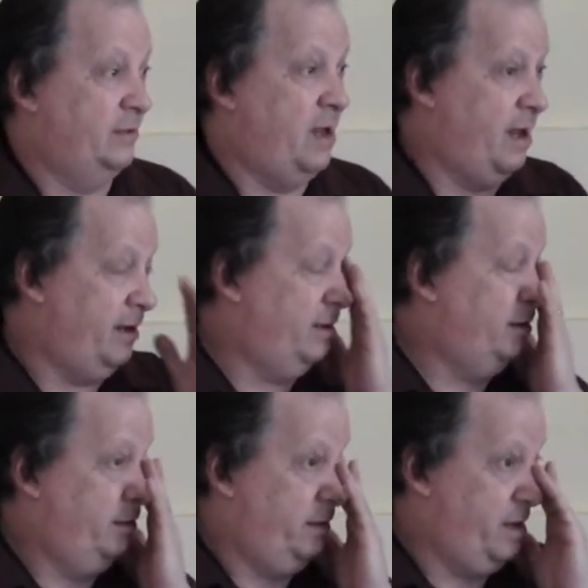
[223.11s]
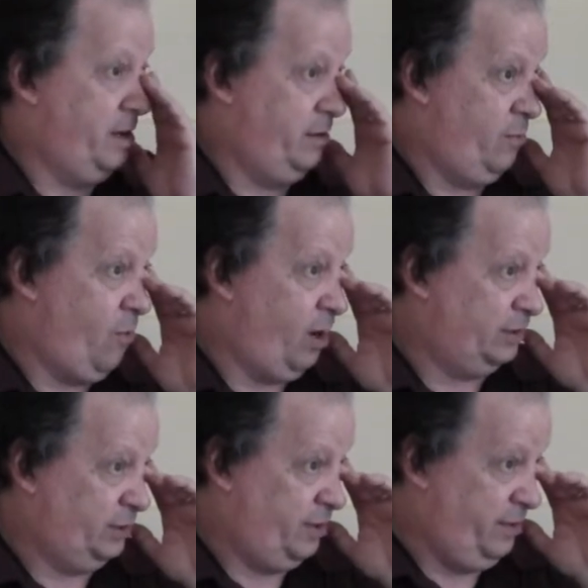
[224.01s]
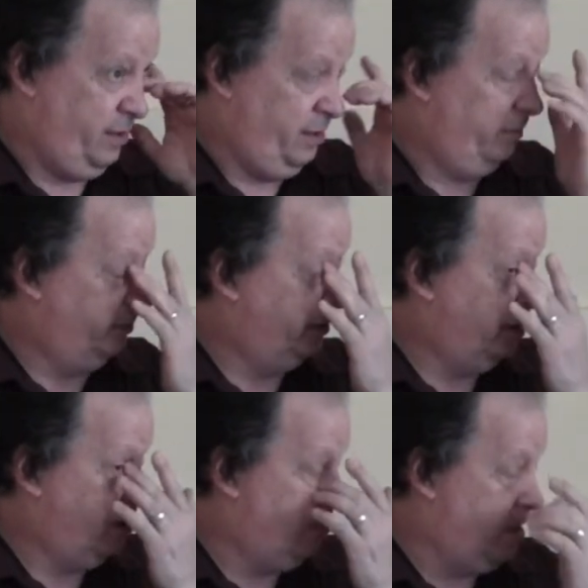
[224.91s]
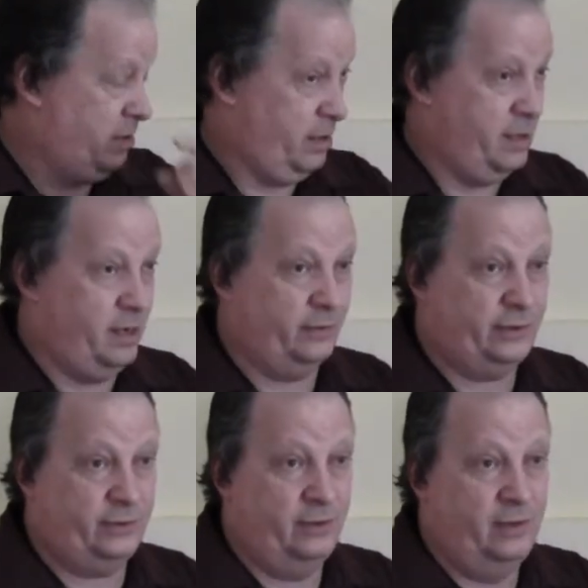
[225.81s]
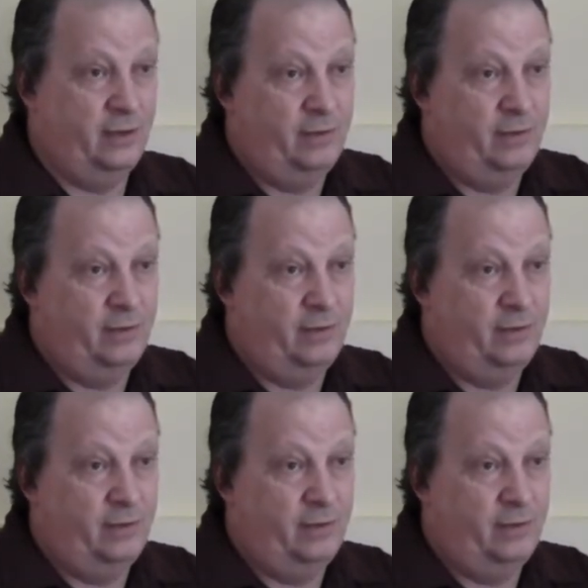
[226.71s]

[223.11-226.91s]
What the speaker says: Like, you watch the news and oh my goodness,